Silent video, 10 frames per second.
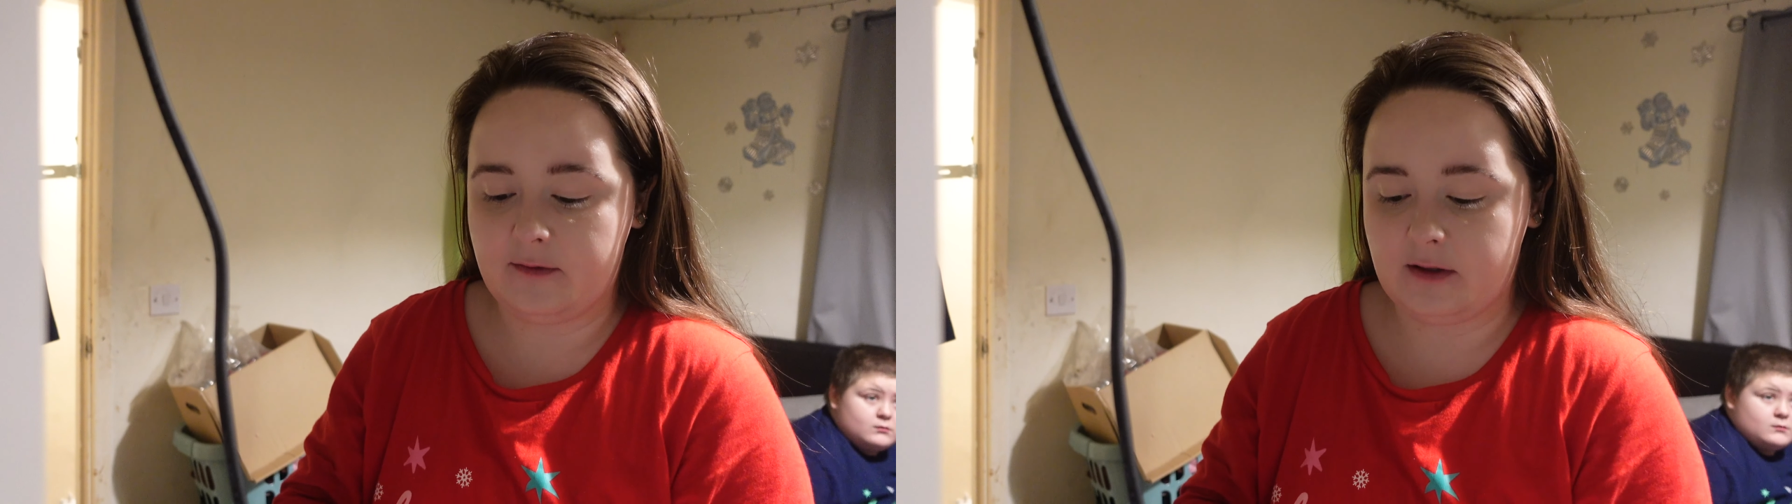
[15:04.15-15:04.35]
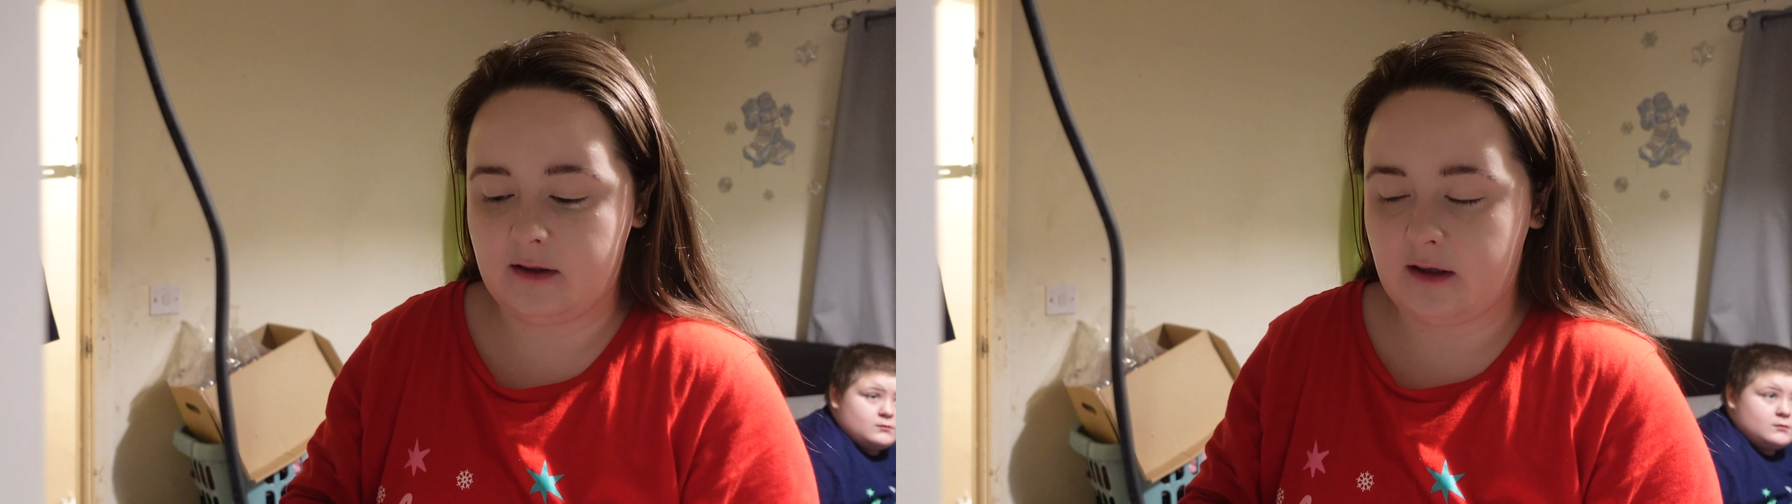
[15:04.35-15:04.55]

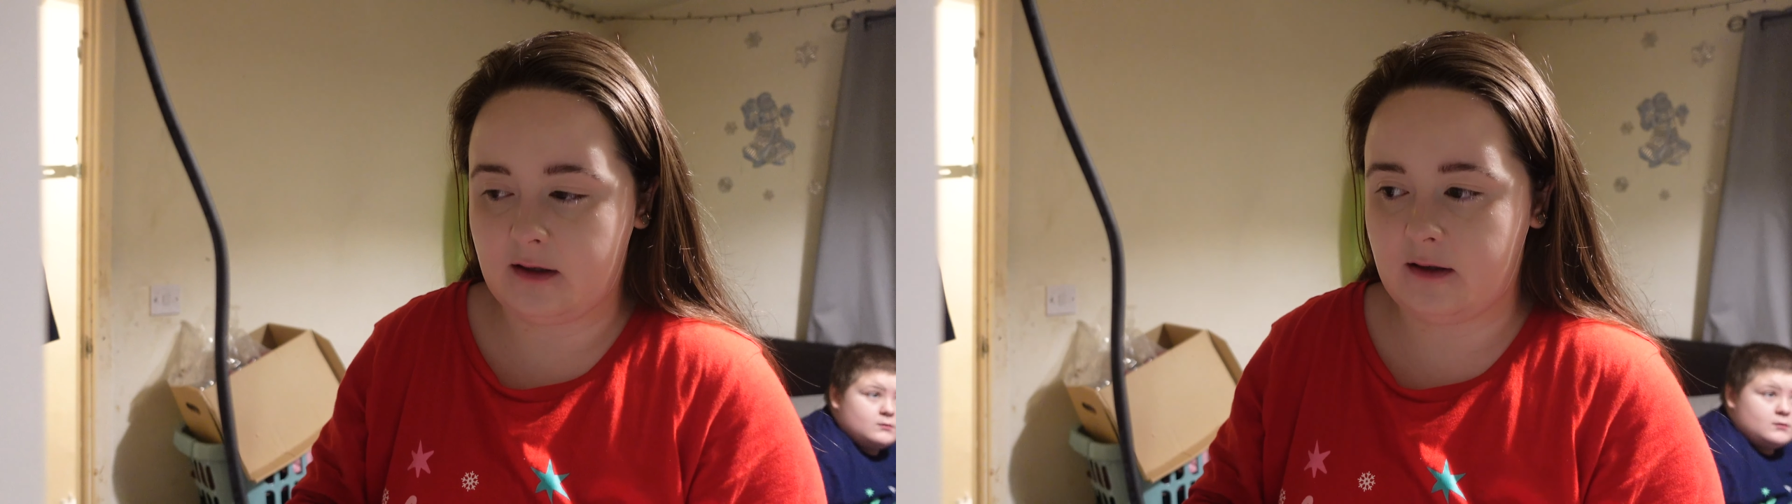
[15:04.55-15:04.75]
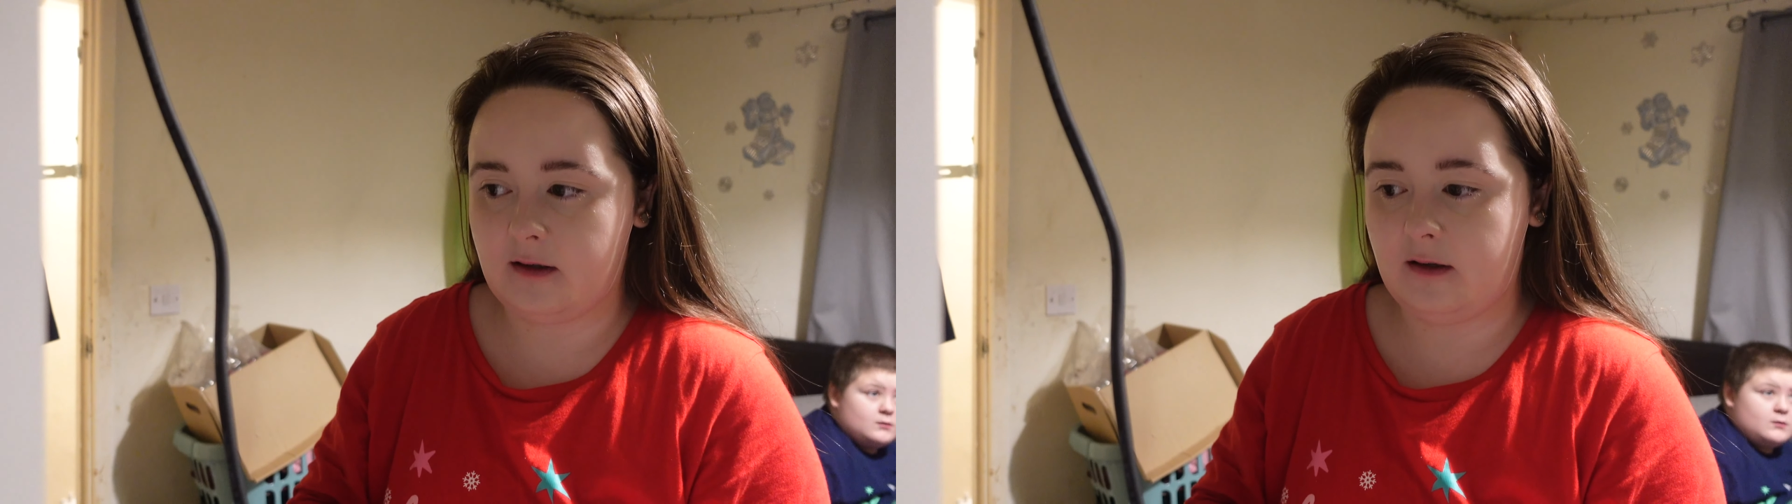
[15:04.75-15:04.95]
just
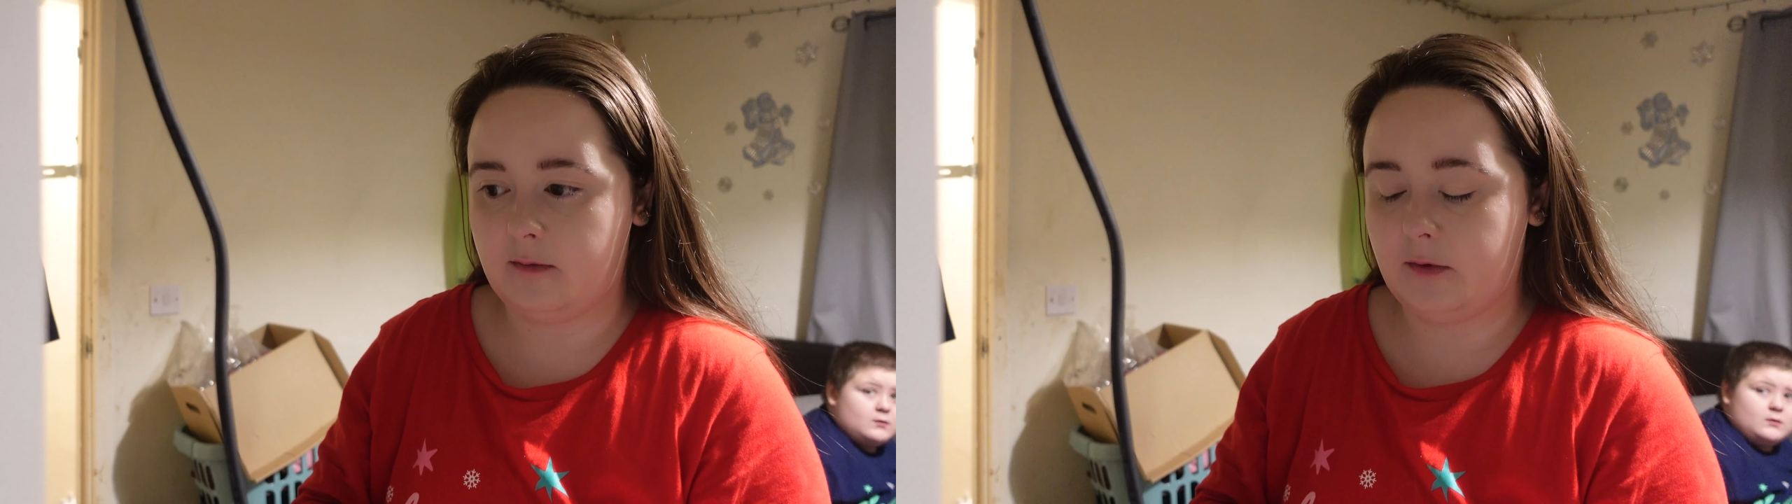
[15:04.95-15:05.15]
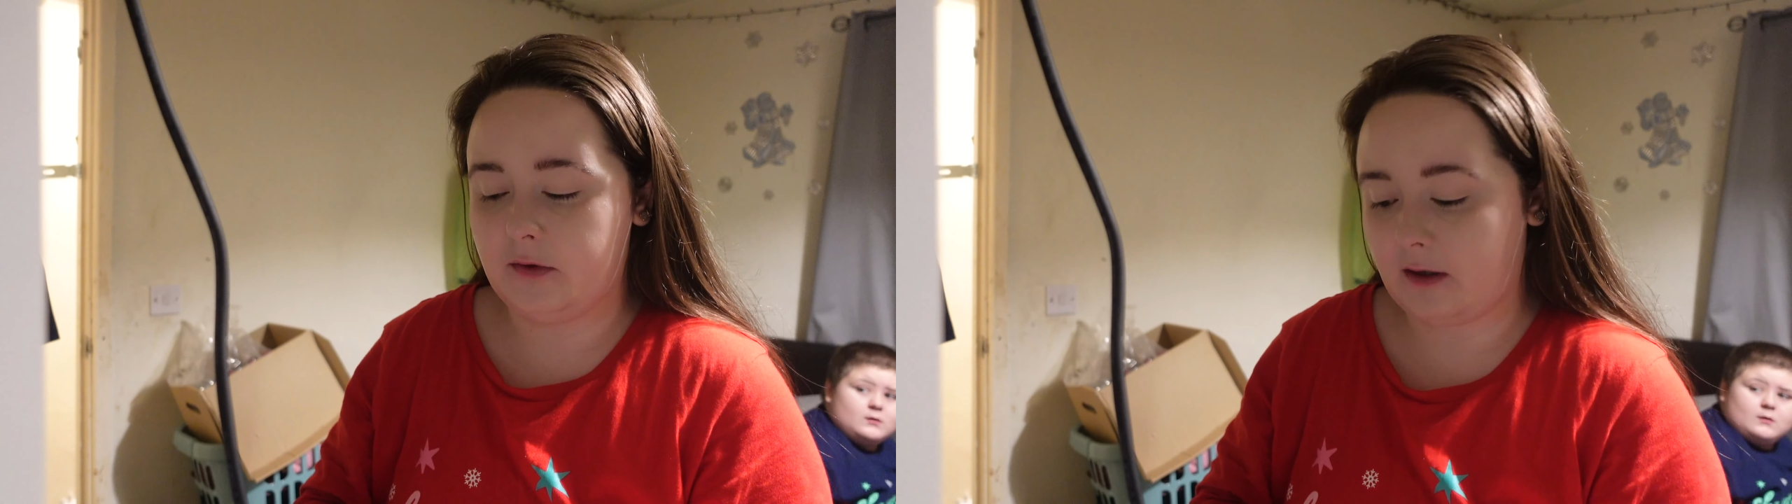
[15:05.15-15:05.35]

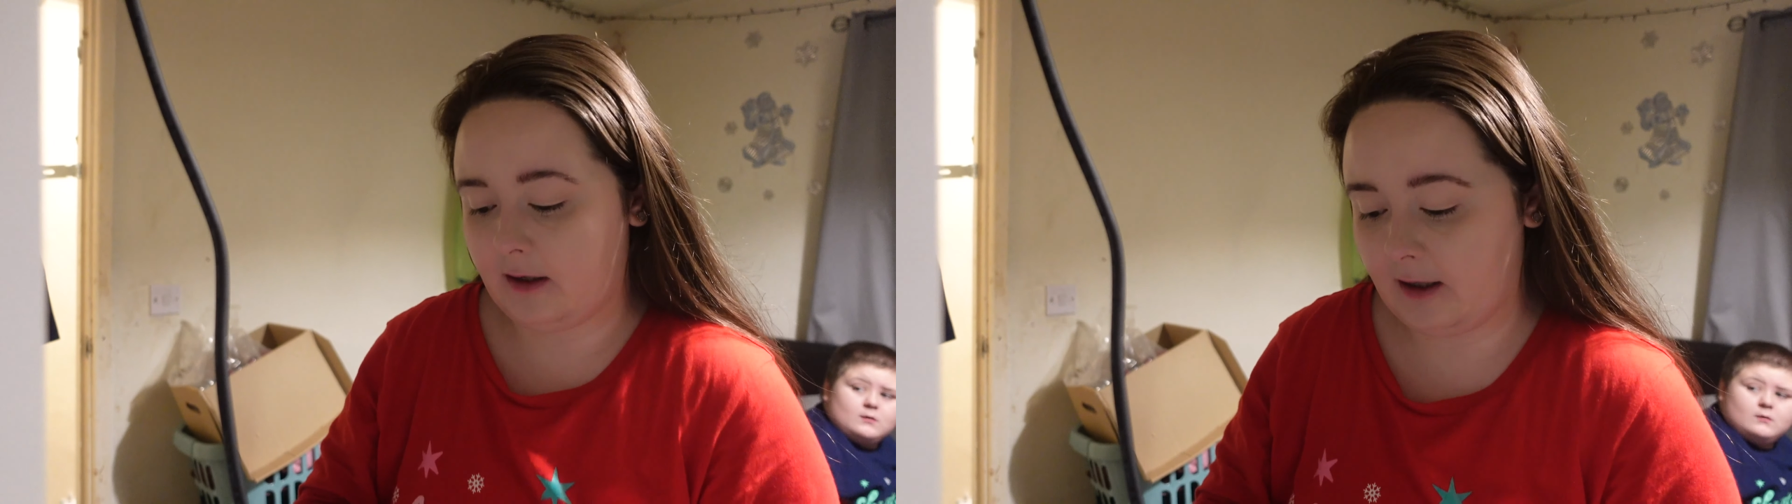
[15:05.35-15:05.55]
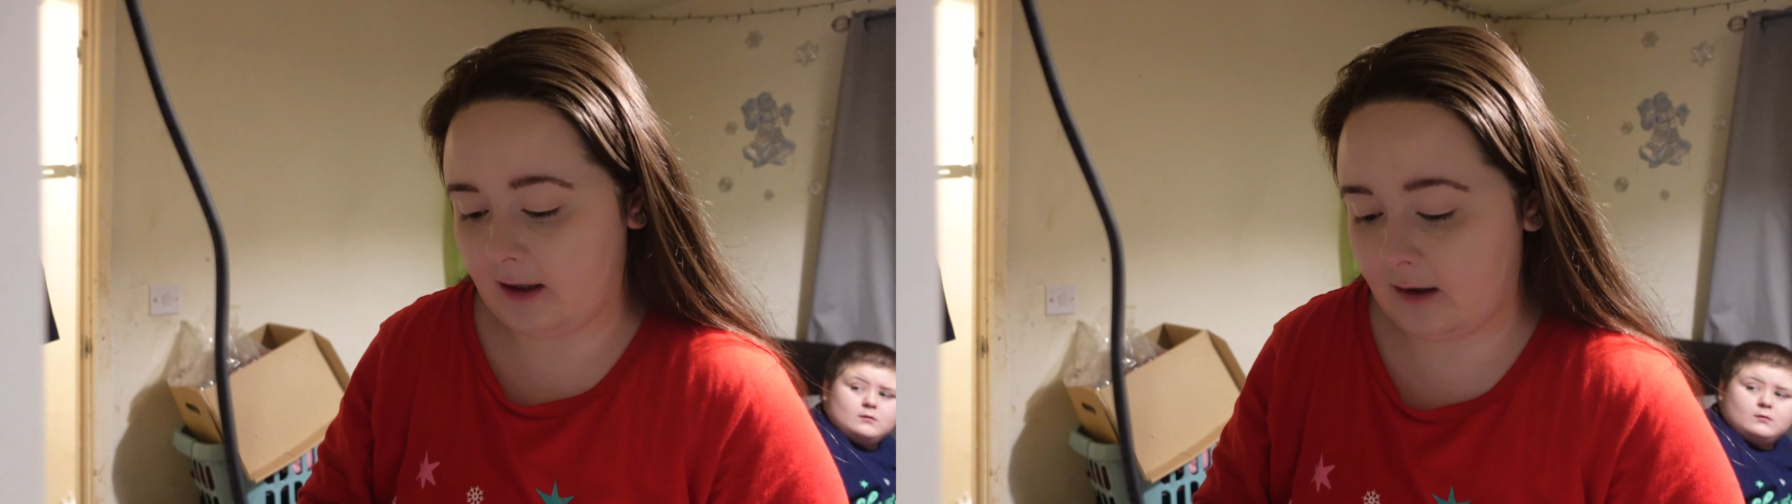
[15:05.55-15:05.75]
double
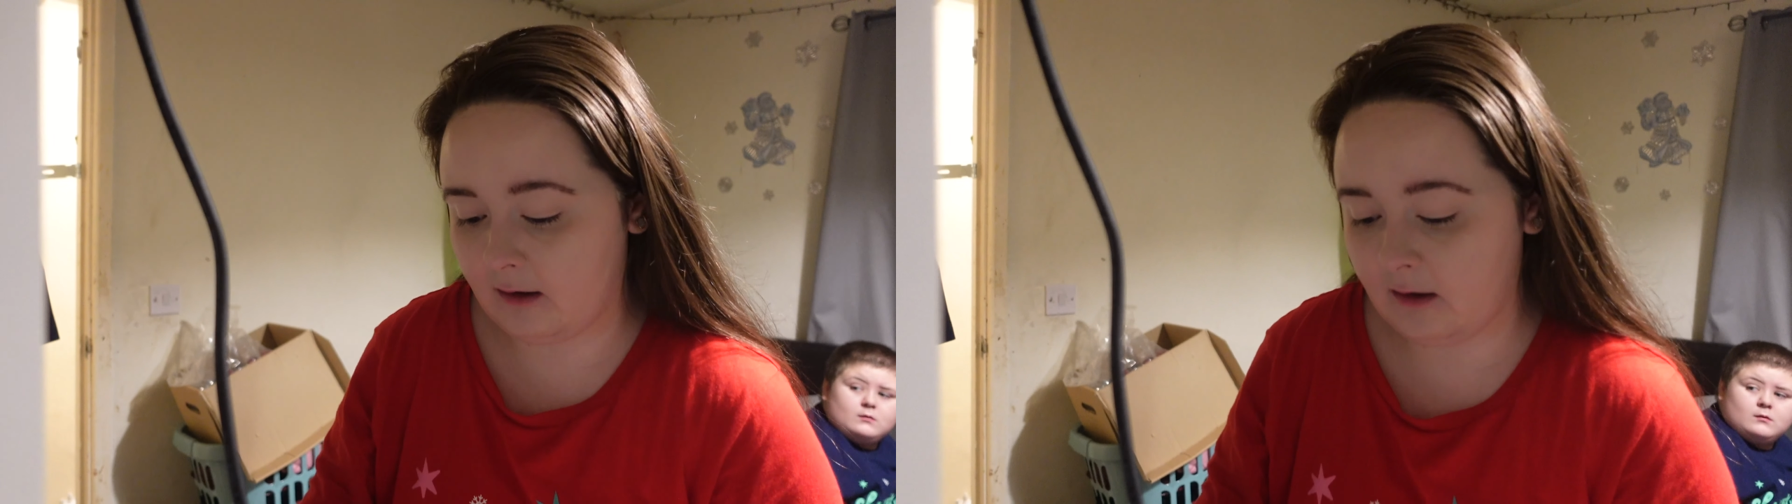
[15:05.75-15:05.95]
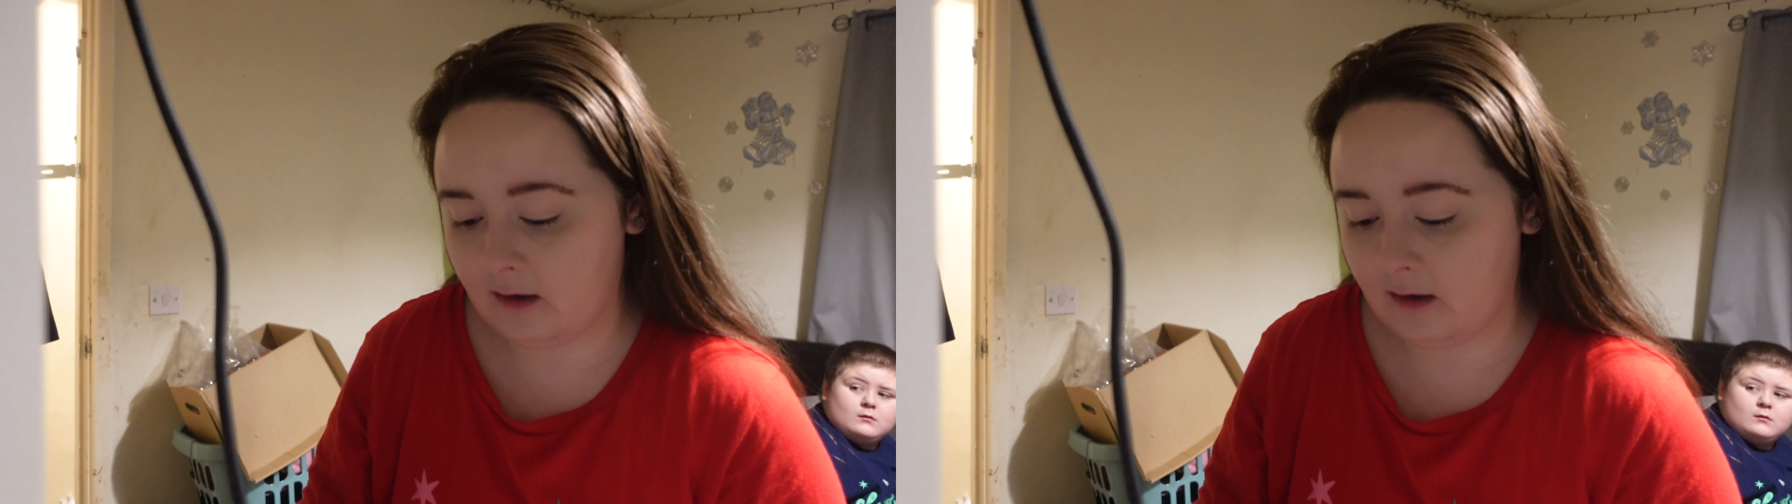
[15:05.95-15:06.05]
signing